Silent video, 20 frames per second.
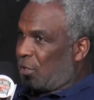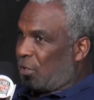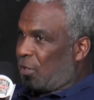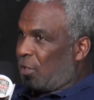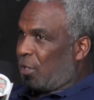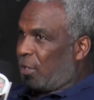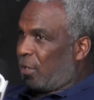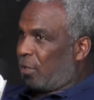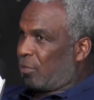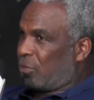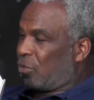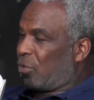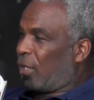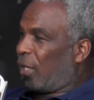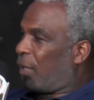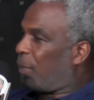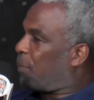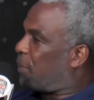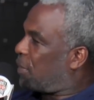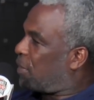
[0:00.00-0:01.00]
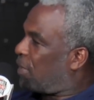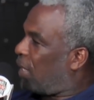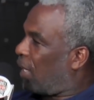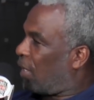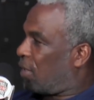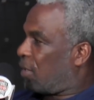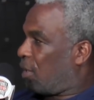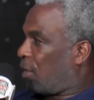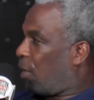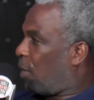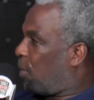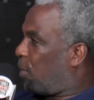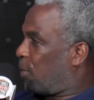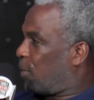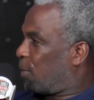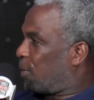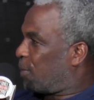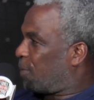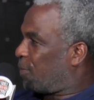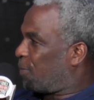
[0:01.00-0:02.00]
got to protect the
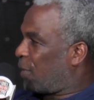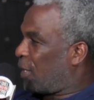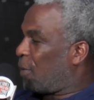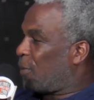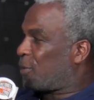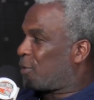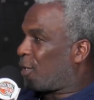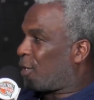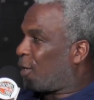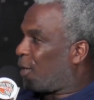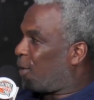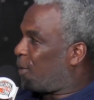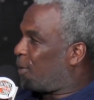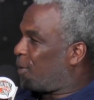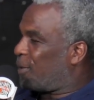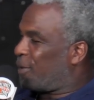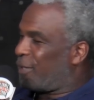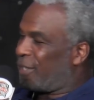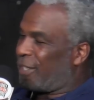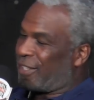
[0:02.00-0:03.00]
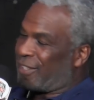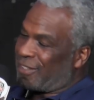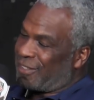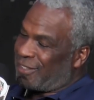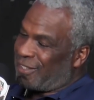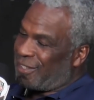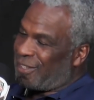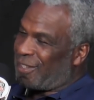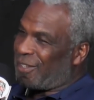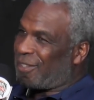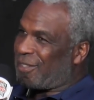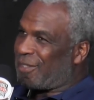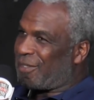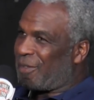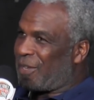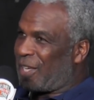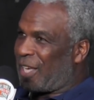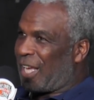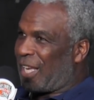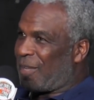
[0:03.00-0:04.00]
goal. He was the goal, and, you know,
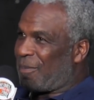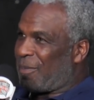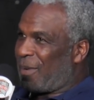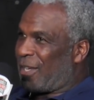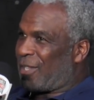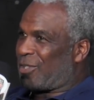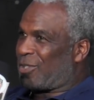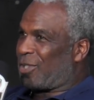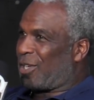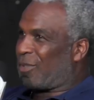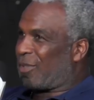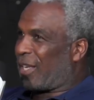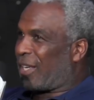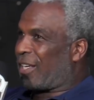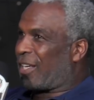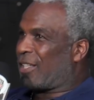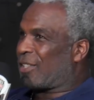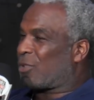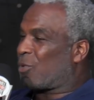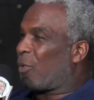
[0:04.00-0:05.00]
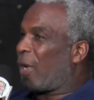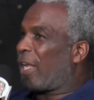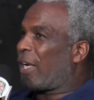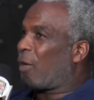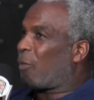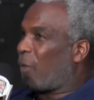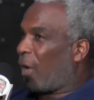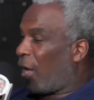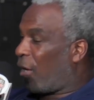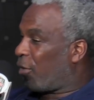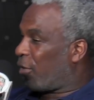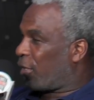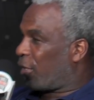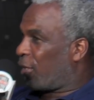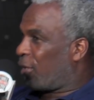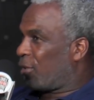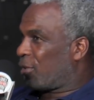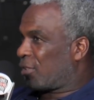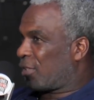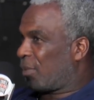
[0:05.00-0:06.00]
he got to make sure everything else is right around the
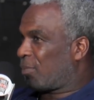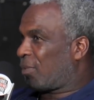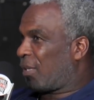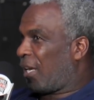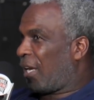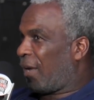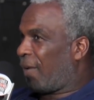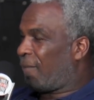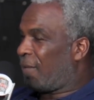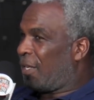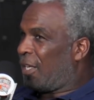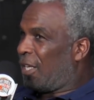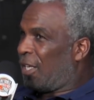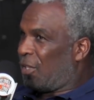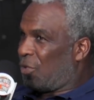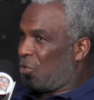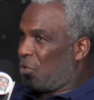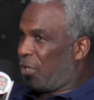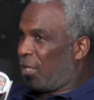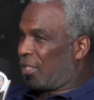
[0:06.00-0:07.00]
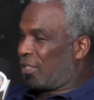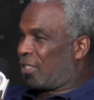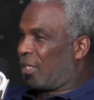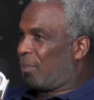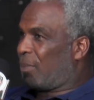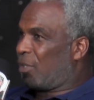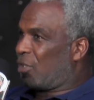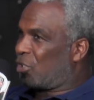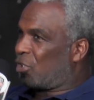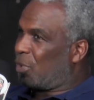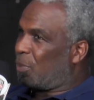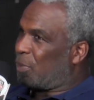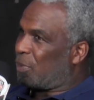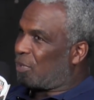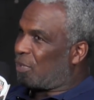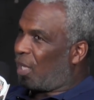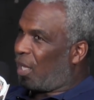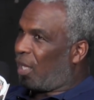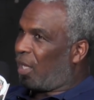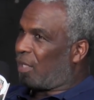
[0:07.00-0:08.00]
goal. Sometimes you get some of these
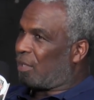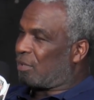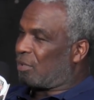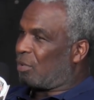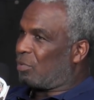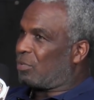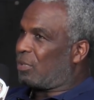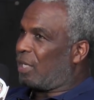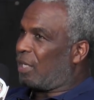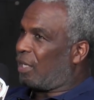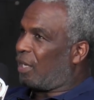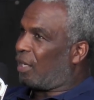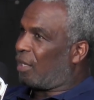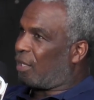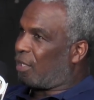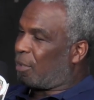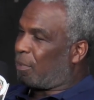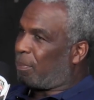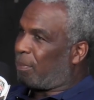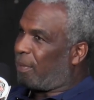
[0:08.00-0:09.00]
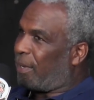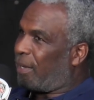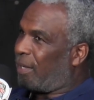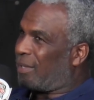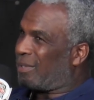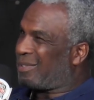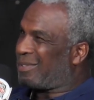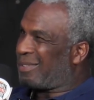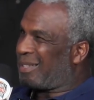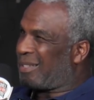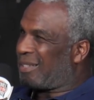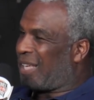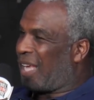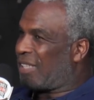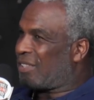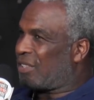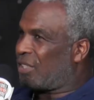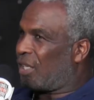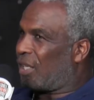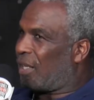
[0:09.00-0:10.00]
superstars don't take care of the players, and I
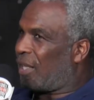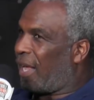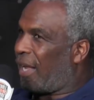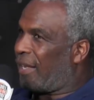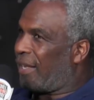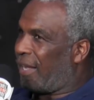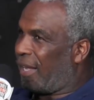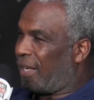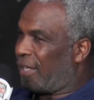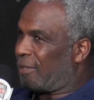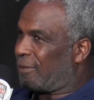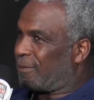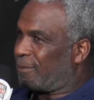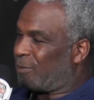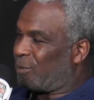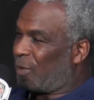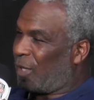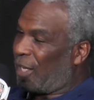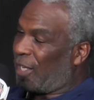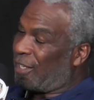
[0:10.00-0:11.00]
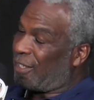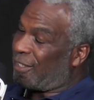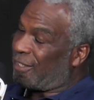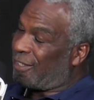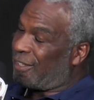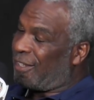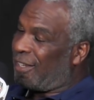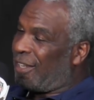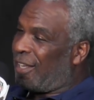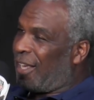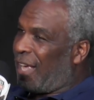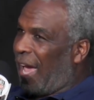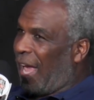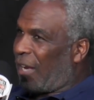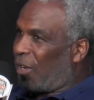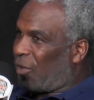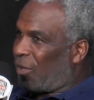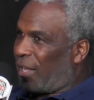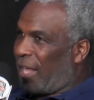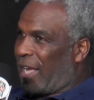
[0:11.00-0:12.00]
see a lot of that. And I
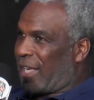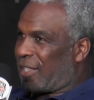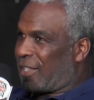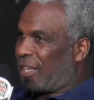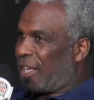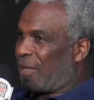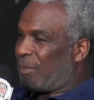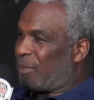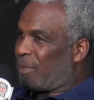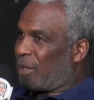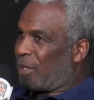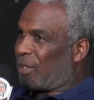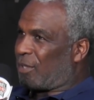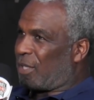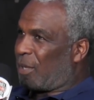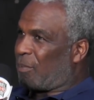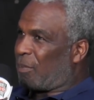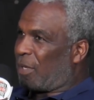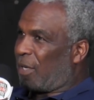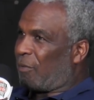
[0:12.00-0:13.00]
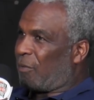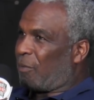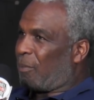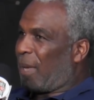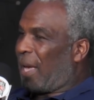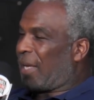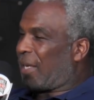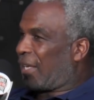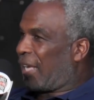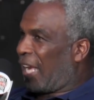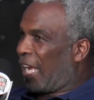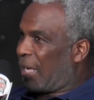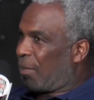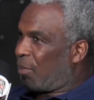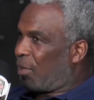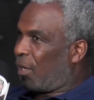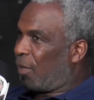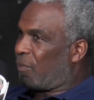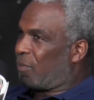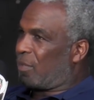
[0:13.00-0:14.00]
don't like that because I'm giving my game
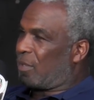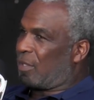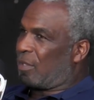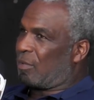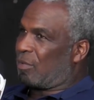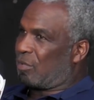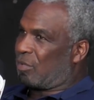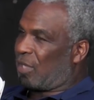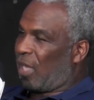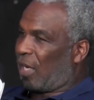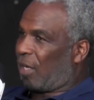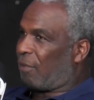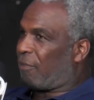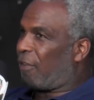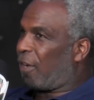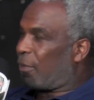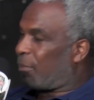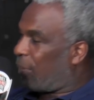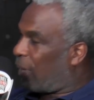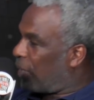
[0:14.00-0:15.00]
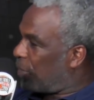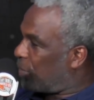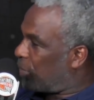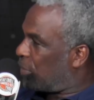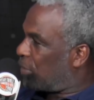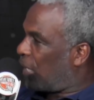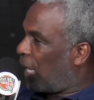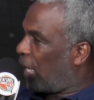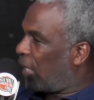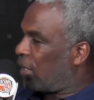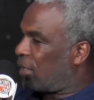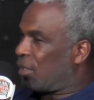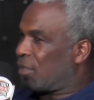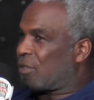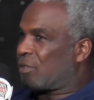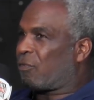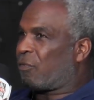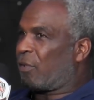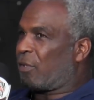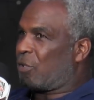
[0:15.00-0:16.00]
up, sacrificing my talent
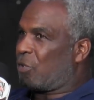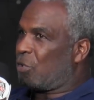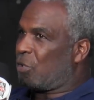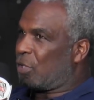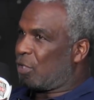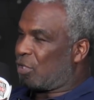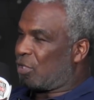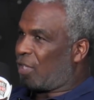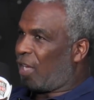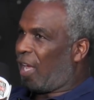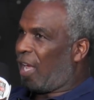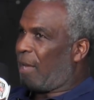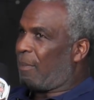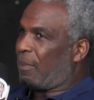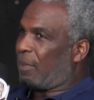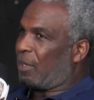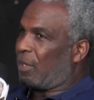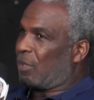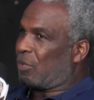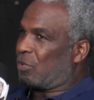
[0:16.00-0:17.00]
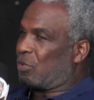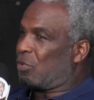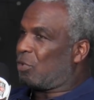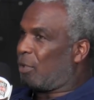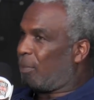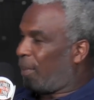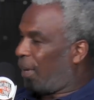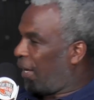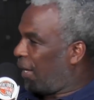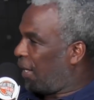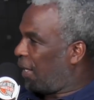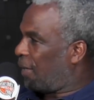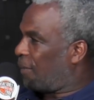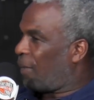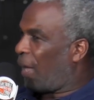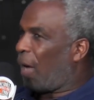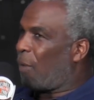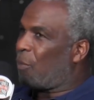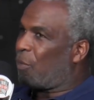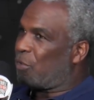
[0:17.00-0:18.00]
for you to shine because you're the man.
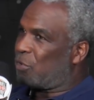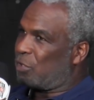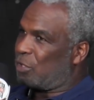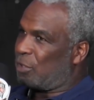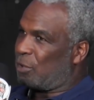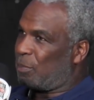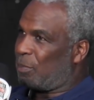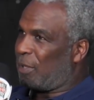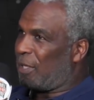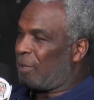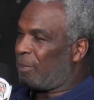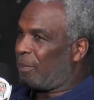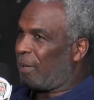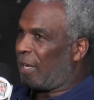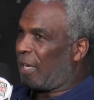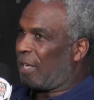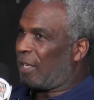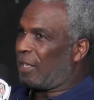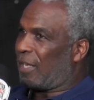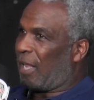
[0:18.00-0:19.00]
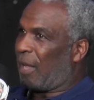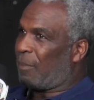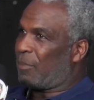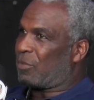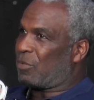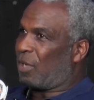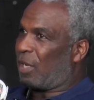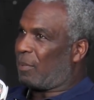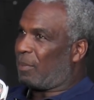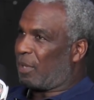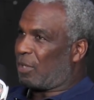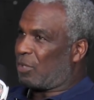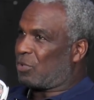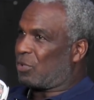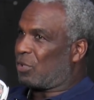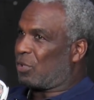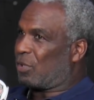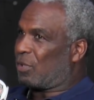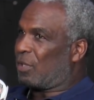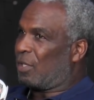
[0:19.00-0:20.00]
I want you to be the man. I'm going to try to make
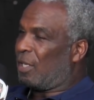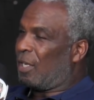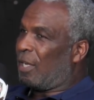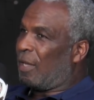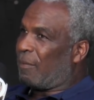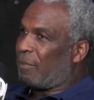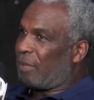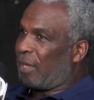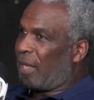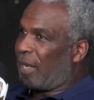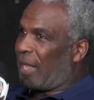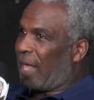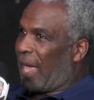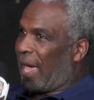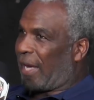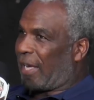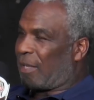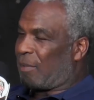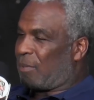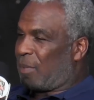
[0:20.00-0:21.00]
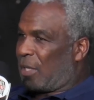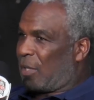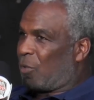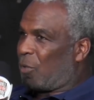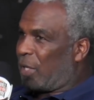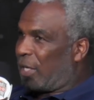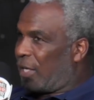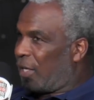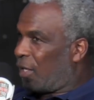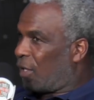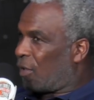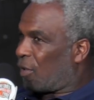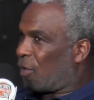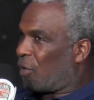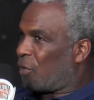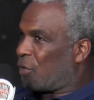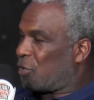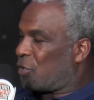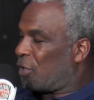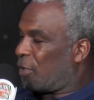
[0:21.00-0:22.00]
sure that I can be here as
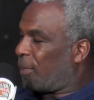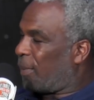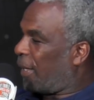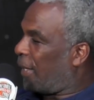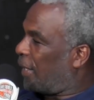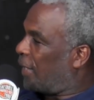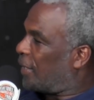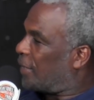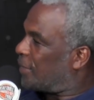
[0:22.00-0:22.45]
long as you're the man.